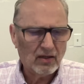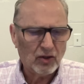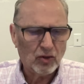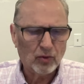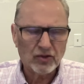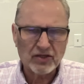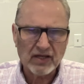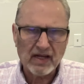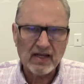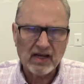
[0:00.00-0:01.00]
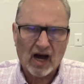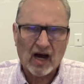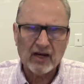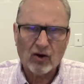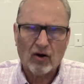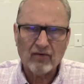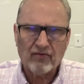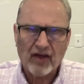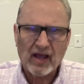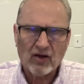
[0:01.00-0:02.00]
you will see God
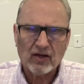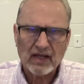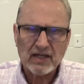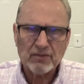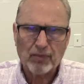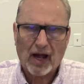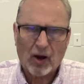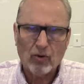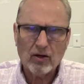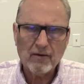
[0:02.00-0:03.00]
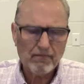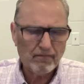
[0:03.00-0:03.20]
unveil his power?"